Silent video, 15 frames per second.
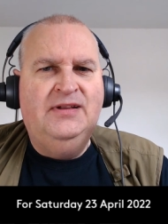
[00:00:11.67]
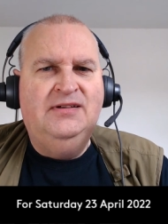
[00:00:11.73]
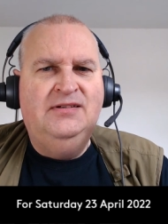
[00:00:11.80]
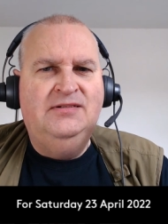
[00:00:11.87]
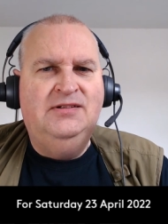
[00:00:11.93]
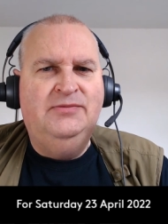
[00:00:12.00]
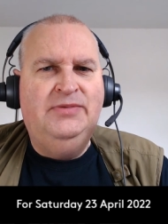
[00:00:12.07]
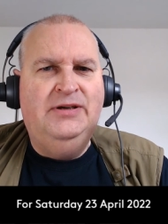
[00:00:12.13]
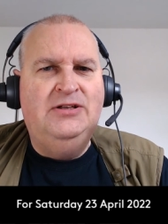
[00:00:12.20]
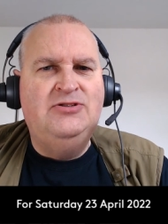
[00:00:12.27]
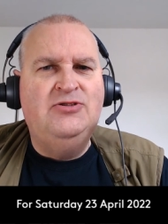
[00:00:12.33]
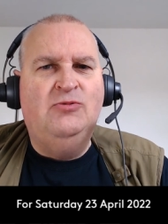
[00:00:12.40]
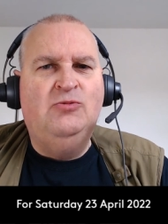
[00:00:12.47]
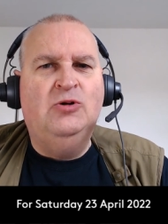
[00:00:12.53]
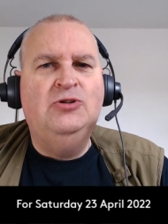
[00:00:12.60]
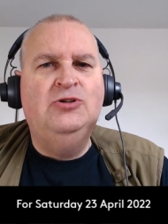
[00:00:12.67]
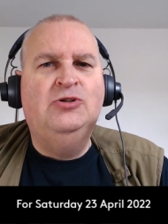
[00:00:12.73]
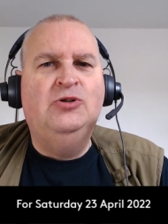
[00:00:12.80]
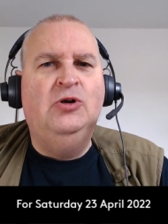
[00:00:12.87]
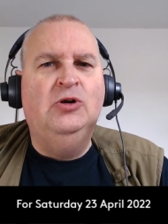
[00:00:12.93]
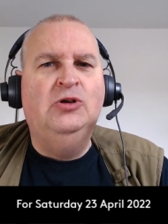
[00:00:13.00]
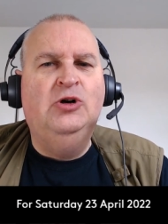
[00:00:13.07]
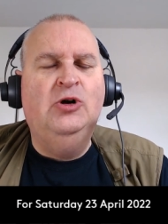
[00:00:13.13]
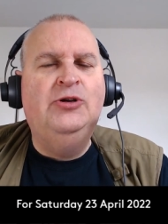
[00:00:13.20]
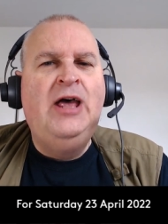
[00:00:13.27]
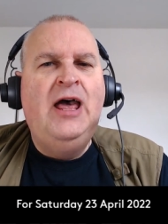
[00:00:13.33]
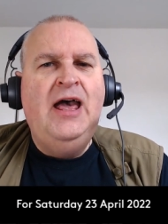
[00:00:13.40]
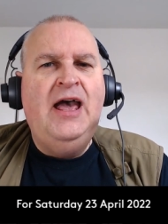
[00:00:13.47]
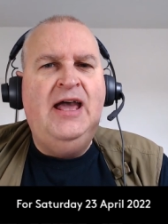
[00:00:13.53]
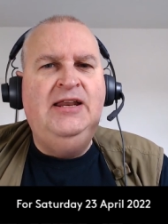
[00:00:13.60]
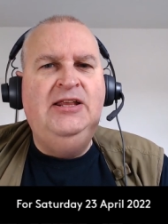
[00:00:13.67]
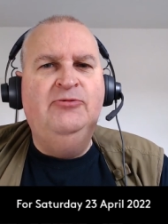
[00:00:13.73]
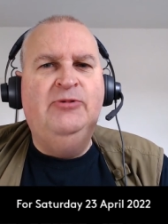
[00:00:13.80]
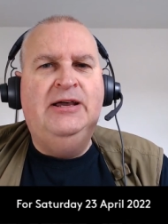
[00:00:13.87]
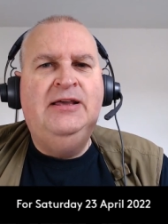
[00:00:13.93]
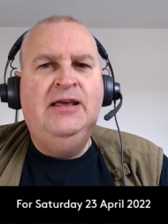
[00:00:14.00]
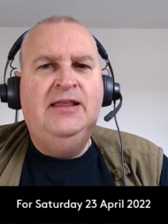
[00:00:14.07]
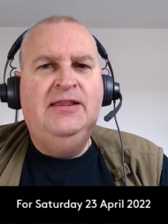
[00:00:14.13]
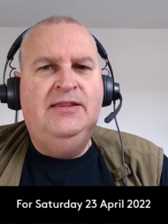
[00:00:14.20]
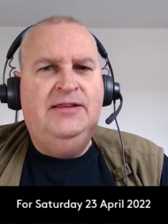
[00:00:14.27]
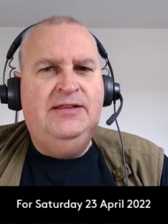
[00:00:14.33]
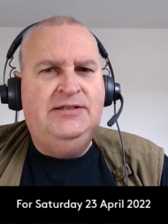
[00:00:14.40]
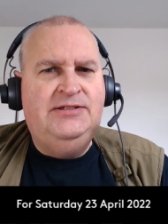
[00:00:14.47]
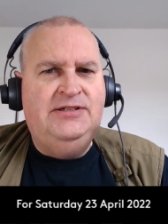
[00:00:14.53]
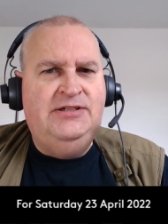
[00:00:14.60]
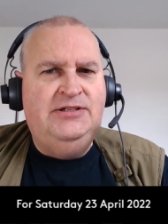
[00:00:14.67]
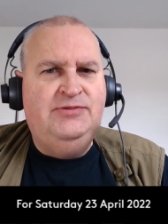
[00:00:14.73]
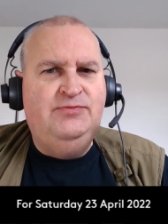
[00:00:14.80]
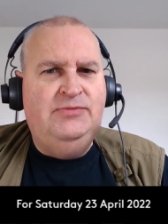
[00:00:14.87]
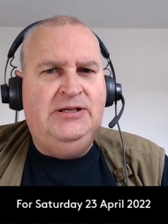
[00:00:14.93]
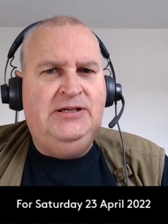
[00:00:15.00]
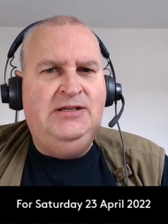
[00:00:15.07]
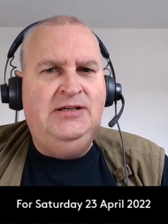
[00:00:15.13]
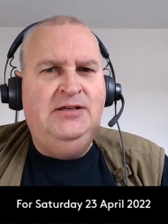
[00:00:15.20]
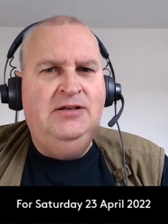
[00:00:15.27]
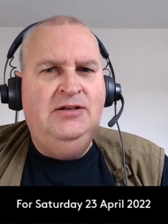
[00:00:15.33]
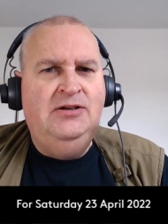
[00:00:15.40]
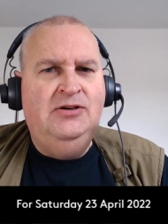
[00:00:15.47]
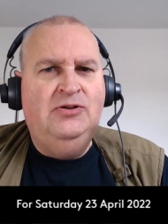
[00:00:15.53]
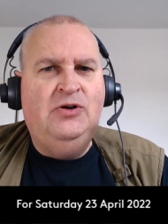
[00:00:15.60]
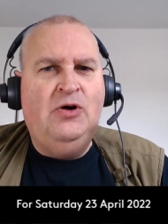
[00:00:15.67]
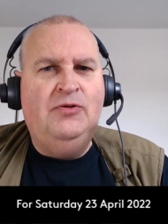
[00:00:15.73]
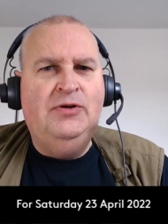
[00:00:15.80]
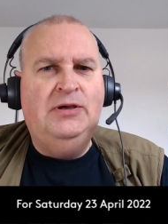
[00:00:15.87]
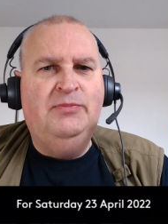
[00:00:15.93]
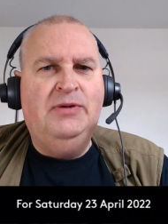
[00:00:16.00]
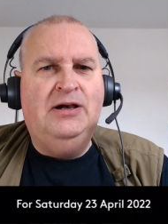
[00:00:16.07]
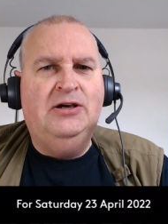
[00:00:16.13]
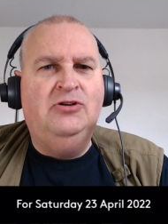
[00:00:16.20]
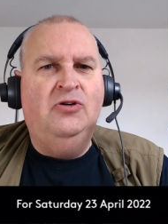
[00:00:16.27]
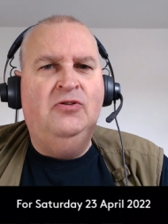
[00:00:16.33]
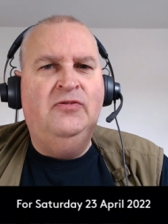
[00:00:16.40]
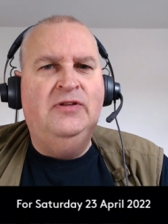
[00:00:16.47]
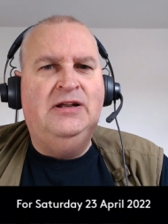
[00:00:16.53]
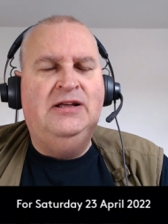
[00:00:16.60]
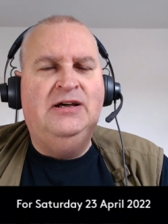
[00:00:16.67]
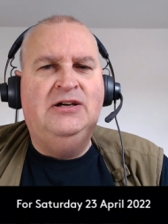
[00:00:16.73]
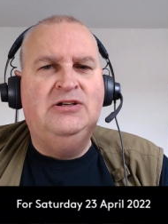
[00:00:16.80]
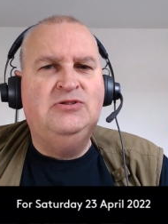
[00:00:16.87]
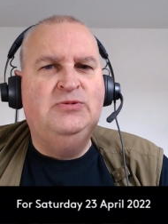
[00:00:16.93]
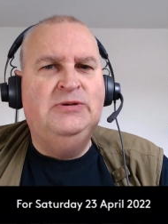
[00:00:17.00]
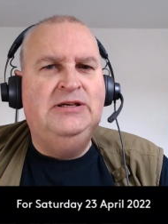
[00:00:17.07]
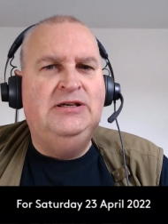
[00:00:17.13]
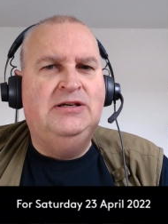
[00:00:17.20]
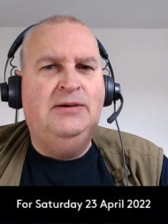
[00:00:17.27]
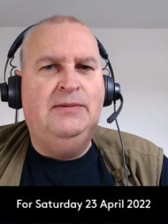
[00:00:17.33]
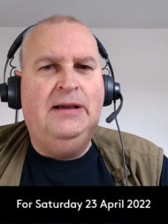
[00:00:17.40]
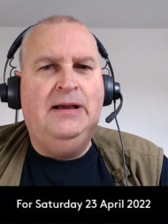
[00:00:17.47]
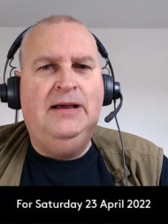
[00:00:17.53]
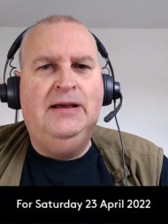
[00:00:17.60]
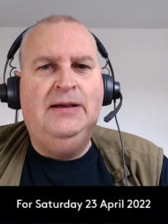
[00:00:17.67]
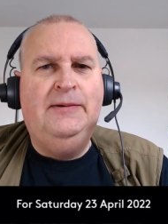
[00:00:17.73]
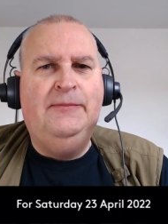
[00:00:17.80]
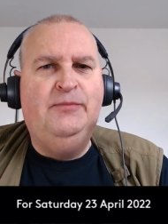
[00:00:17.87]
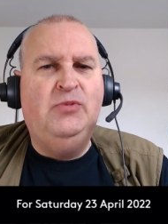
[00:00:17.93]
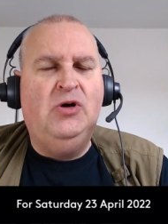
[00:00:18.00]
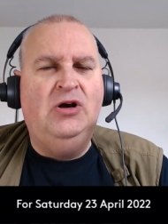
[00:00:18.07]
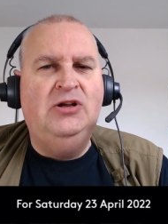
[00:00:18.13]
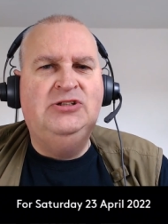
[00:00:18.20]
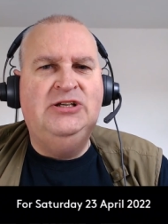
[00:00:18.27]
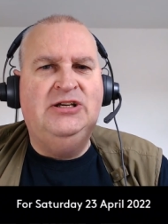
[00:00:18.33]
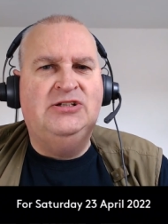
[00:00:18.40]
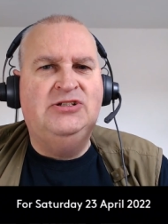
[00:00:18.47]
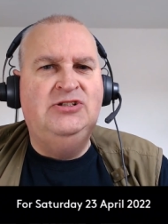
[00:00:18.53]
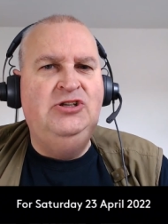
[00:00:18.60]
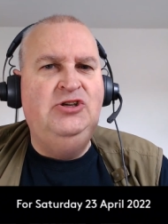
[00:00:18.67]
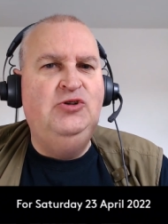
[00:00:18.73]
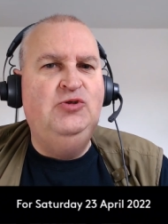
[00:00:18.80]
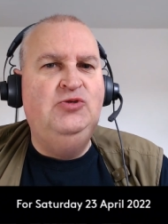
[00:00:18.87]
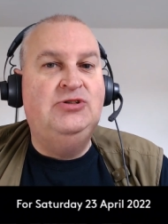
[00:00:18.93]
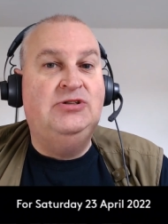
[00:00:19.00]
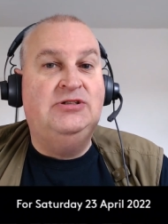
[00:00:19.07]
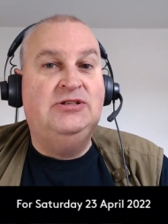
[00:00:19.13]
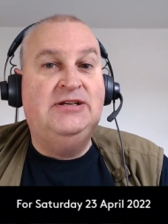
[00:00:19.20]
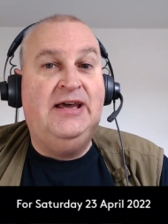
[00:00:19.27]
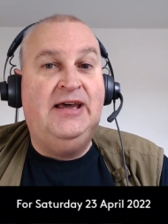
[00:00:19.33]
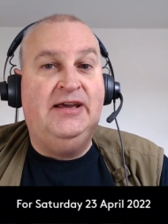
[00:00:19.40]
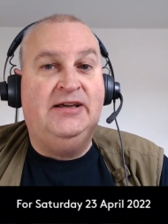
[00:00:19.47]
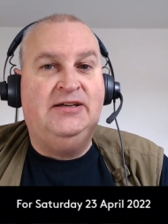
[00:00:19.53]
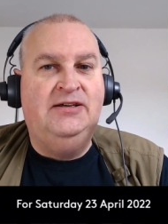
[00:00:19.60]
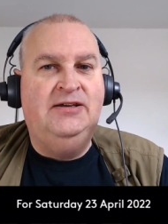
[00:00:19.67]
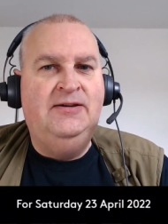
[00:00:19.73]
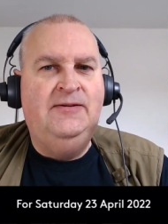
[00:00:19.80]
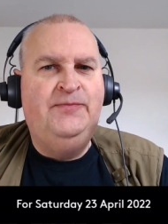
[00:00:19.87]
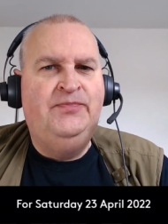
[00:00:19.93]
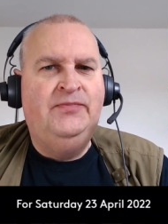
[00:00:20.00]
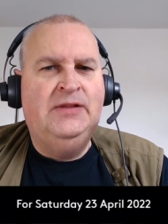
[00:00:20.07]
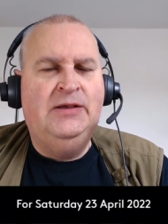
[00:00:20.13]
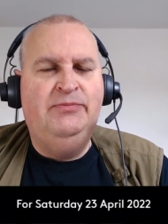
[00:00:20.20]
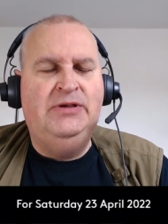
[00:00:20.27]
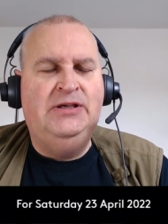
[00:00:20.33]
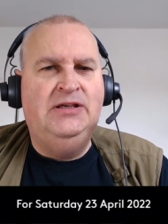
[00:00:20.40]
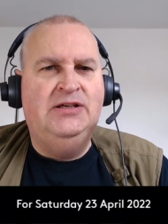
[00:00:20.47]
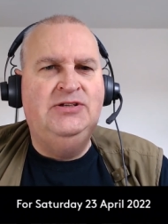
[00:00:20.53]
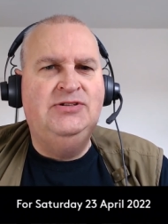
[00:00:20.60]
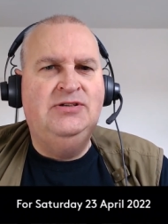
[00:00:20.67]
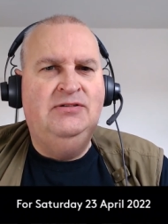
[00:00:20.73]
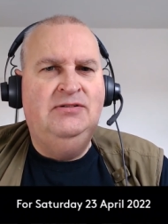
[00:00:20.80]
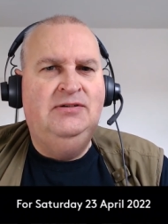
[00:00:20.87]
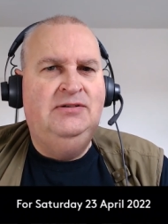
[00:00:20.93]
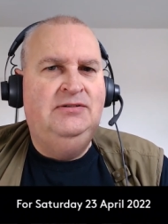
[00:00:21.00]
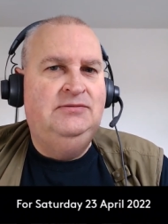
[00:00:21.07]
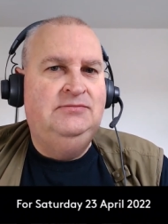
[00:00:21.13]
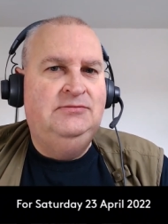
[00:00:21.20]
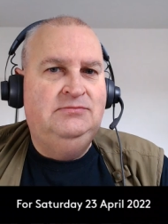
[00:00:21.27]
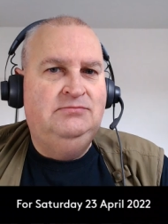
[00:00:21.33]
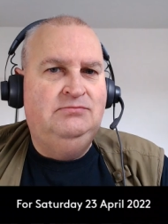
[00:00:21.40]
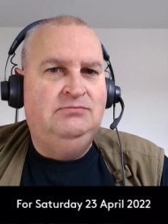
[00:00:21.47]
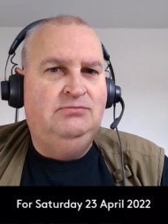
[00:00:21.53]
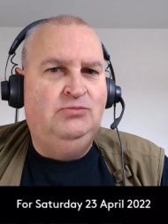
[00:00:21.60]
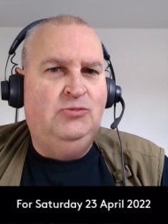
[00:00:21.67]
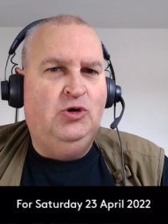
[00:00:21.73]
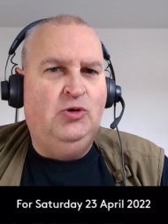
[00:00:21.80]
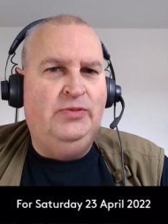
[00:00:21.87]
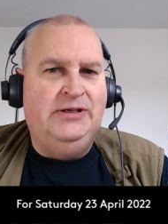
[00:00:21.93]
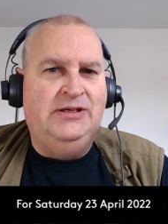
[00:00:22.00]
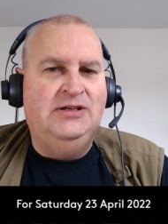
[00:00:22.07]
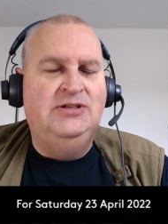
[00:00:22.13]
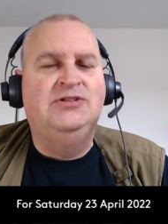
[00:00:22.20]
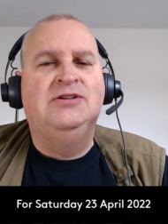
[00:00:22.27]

Depends on what you call good. Anyway, this is me going back over the last week. Um, politics, news, tech, beers, more beers,